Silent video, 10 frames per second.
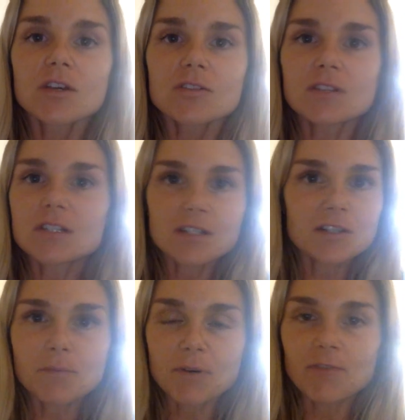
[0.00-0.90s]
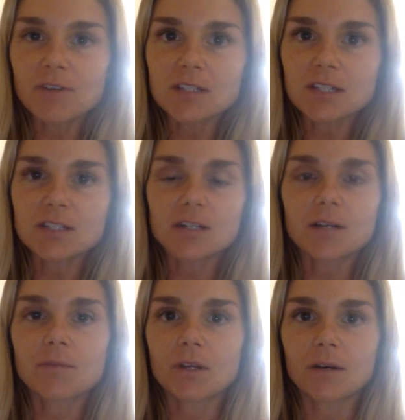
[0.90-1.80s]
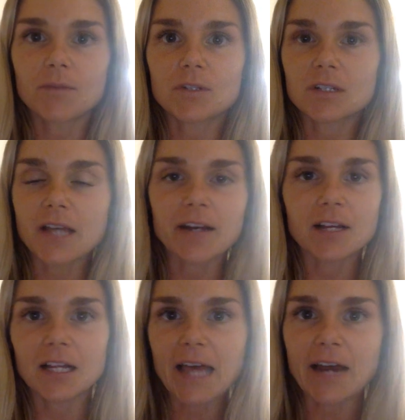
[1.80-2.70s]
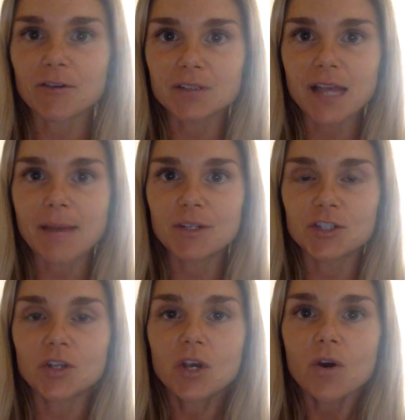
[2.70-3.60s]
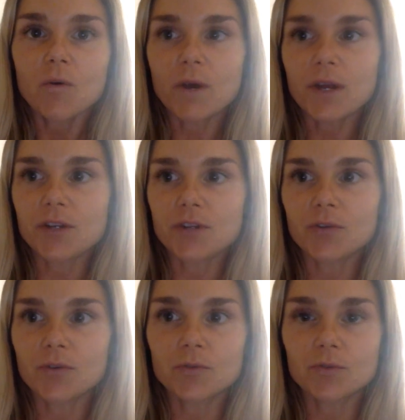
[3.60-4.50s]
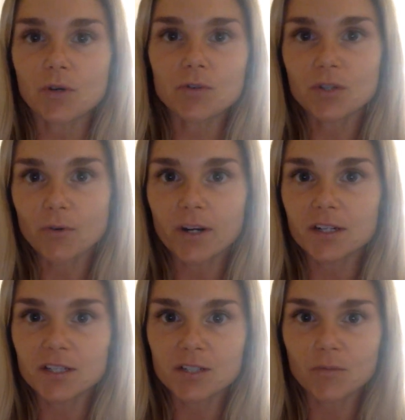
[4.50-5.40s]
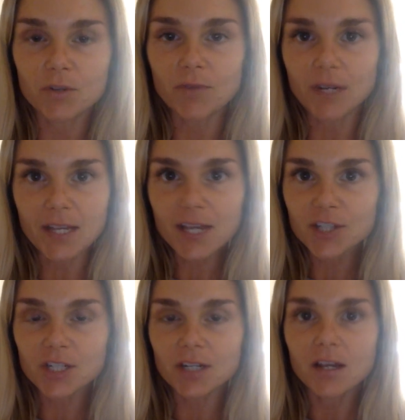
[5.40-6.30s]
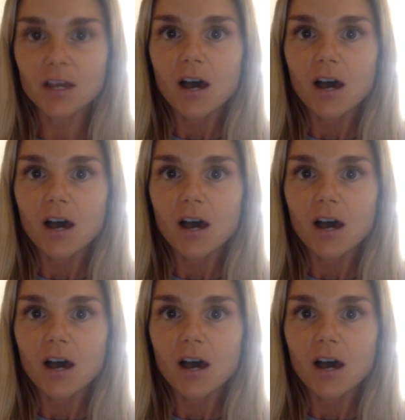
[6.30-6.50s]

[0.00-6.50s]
So this isn't a perfect system. There's a lot of collateral damage when you dose an organism with radiation.